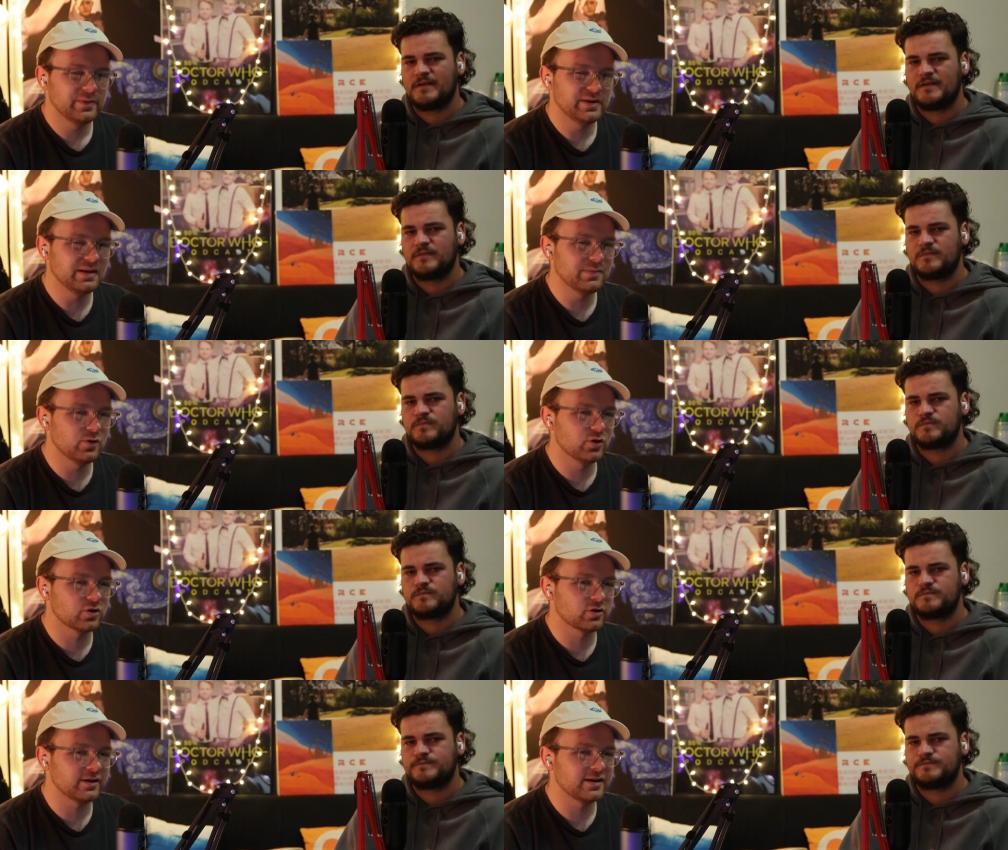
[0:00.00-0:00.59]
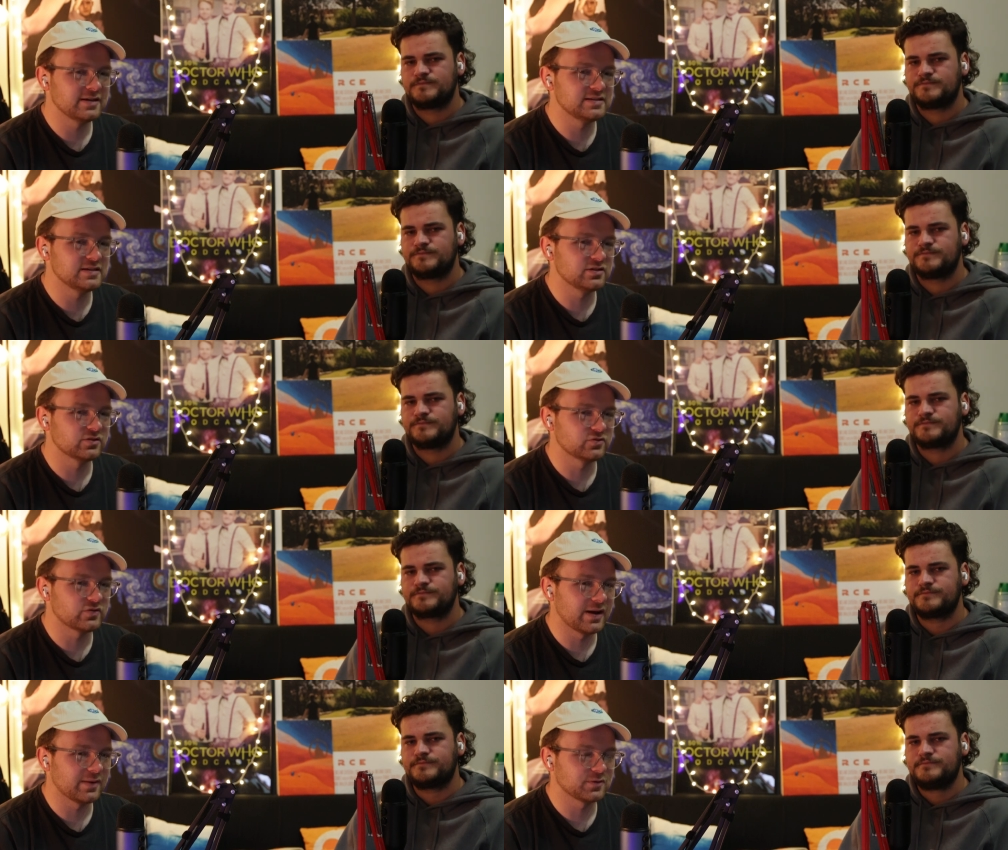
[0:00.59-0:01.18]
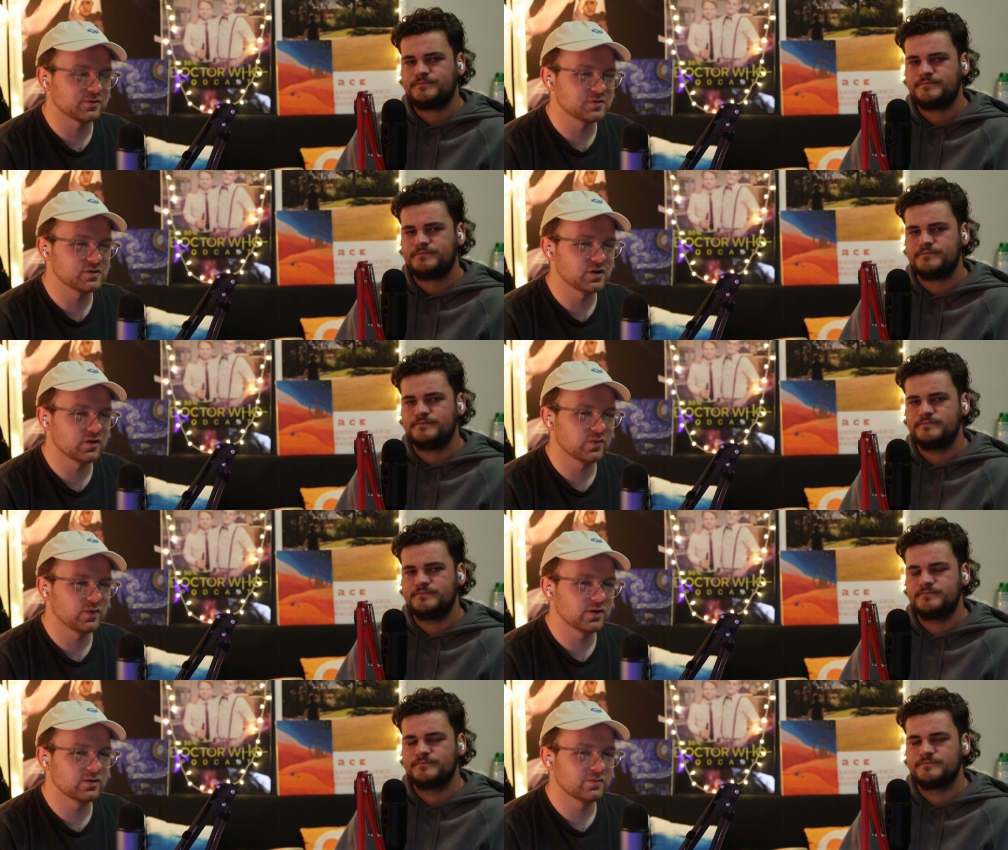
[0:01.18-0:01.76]
Speaker 1: We need more crazy
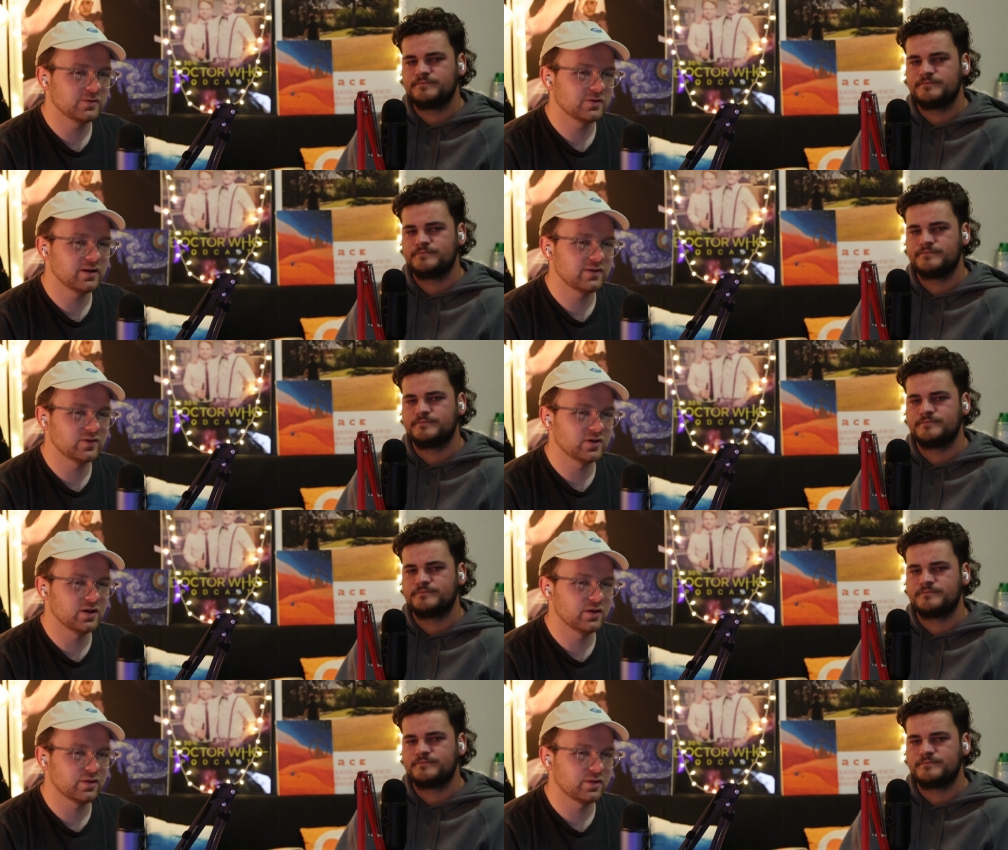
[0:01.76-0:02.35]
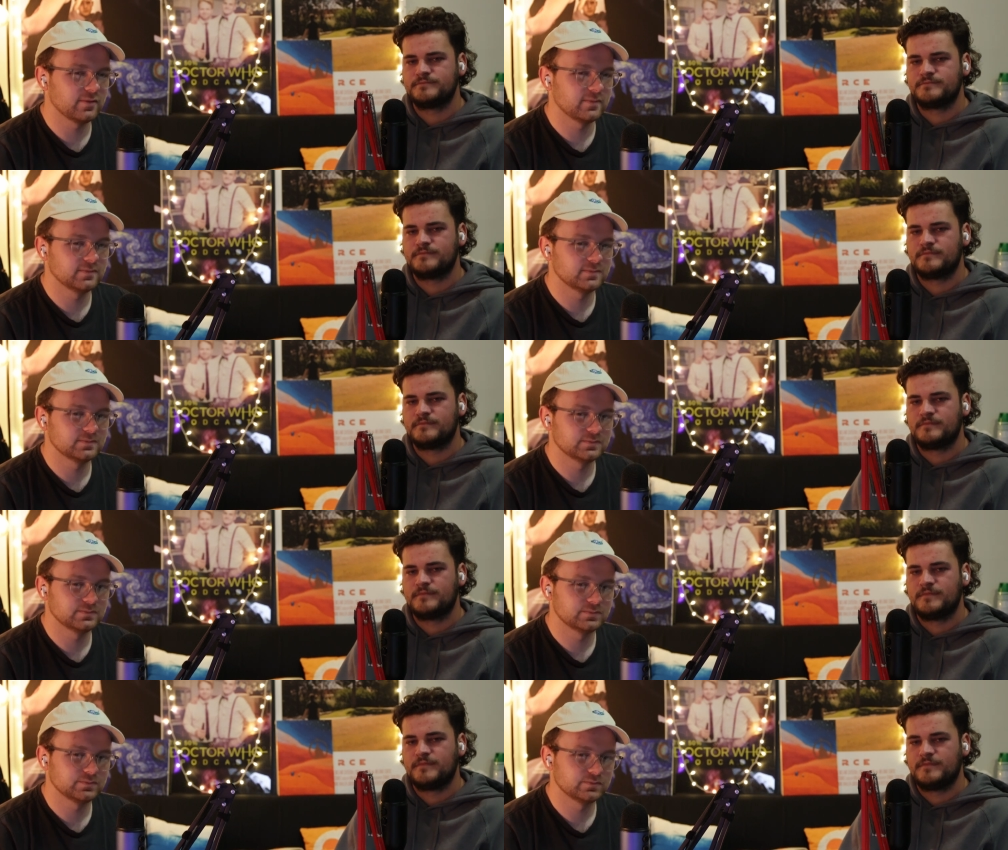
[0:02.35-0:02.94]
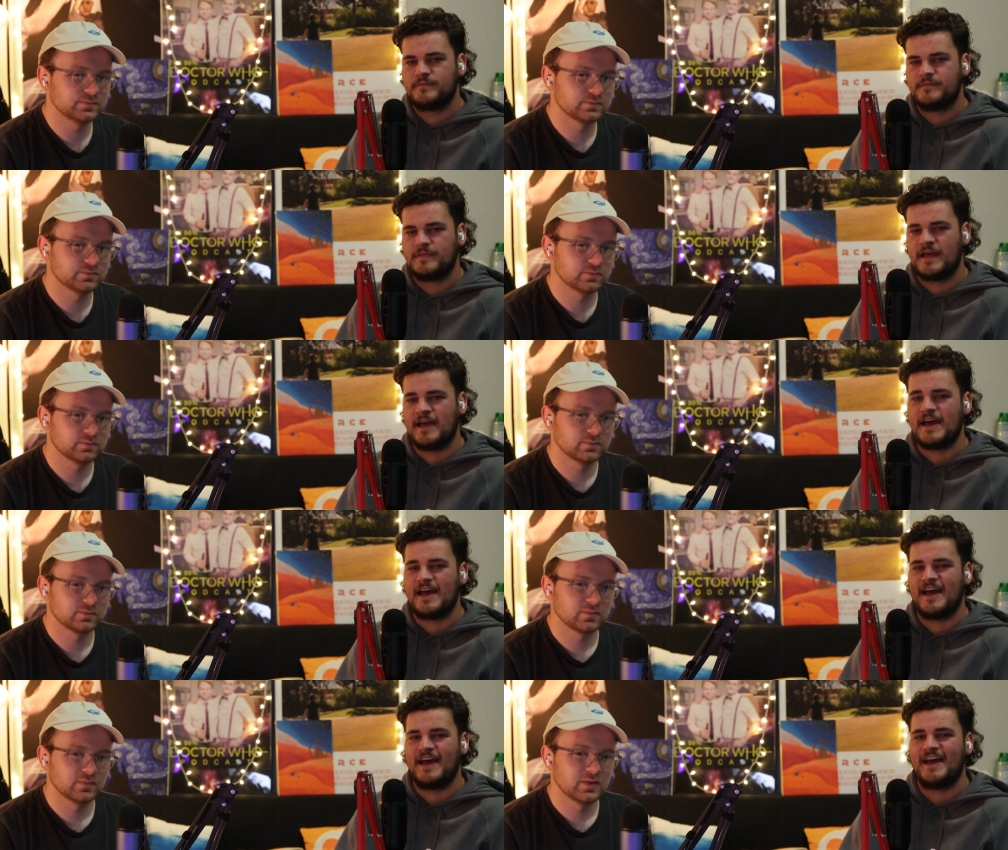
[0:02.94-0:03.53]
contraptions, don't we? We don't mm. have enough.
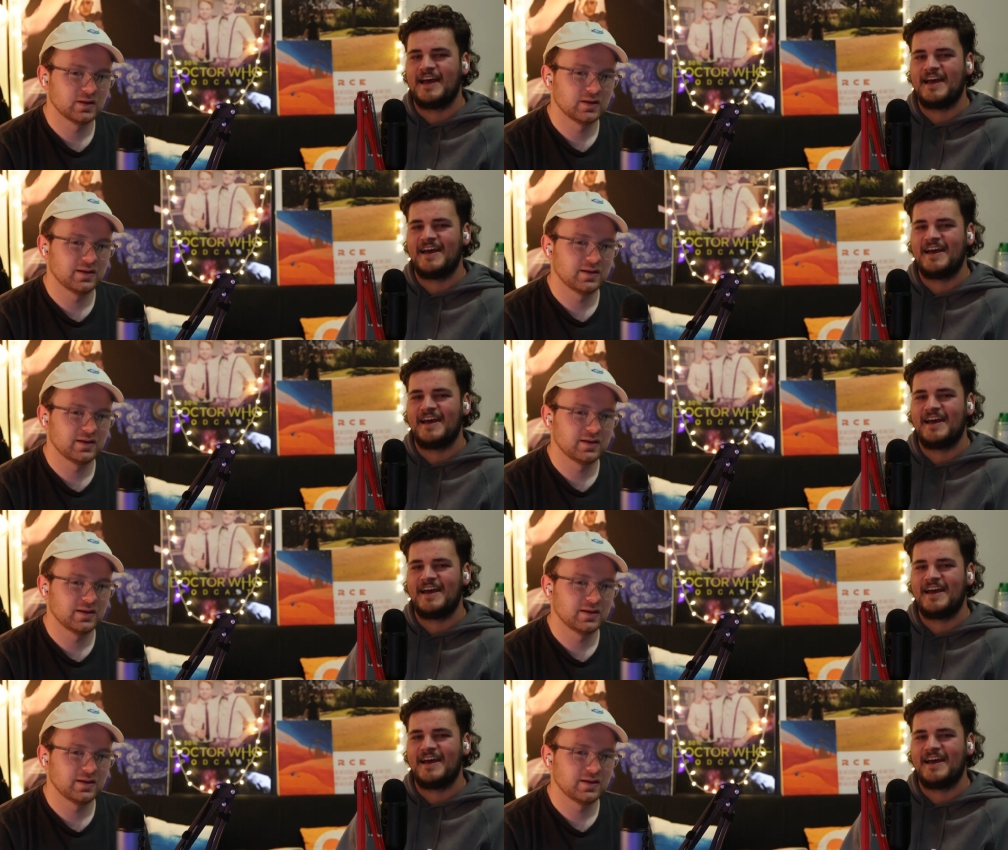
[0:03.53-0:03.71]
Ha